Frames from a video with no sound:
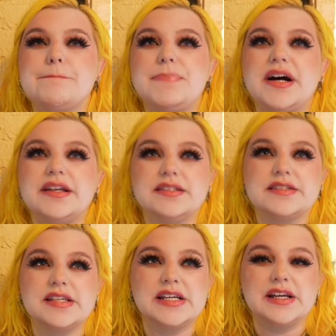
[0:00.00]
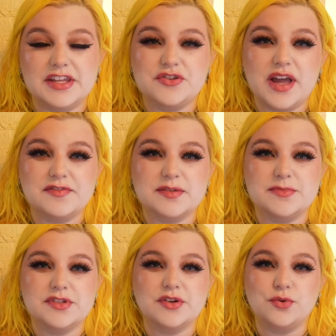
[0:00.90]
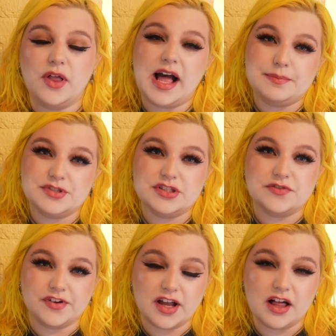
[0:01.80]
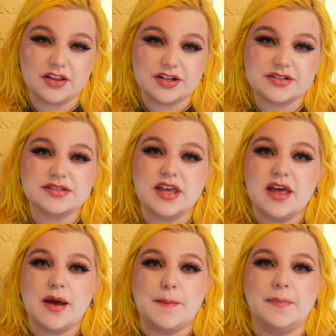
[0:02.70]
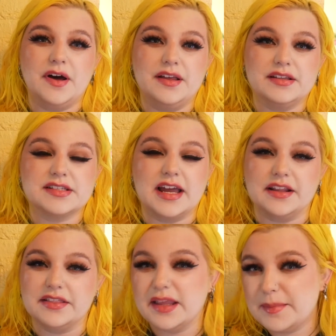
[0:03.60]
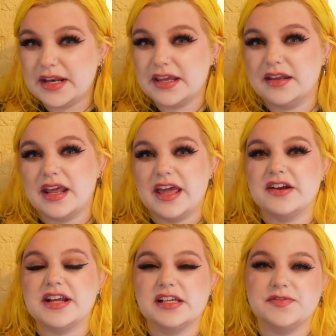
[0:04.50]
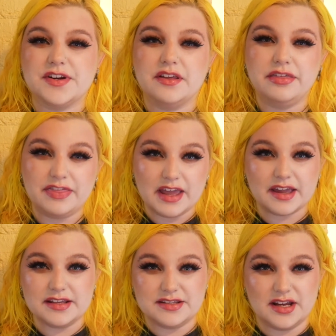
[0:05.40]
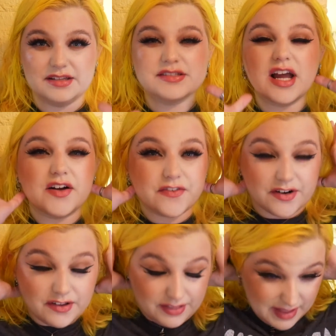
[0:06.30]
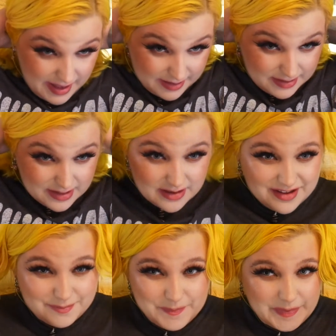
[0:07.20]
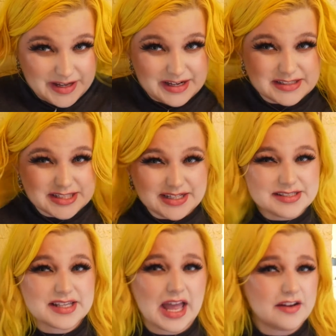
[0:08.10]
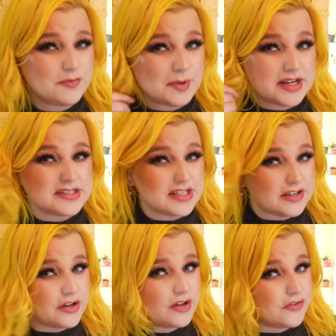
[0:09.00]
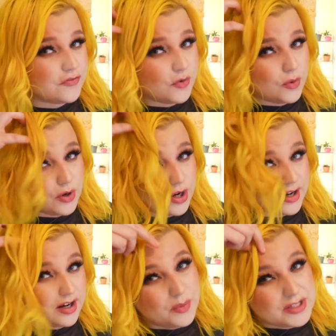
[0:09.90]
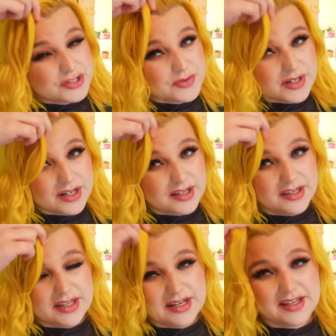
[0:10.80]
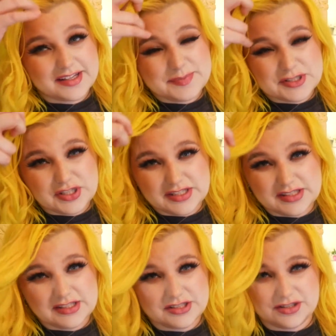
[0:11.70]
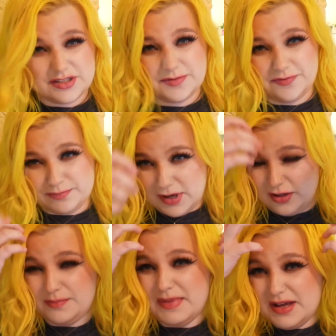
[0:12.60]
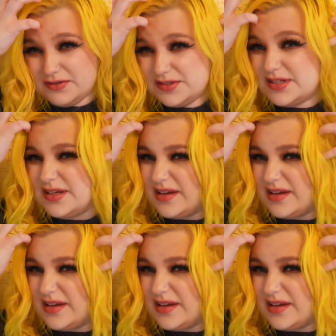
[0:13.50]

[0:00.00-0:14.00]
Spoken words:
but they do have some cool options for colors, but it's kind of limited. Hair dye is very thick. It does cover a lot, but it is kind of pricey for what you are getting, especially because it's such a small amount.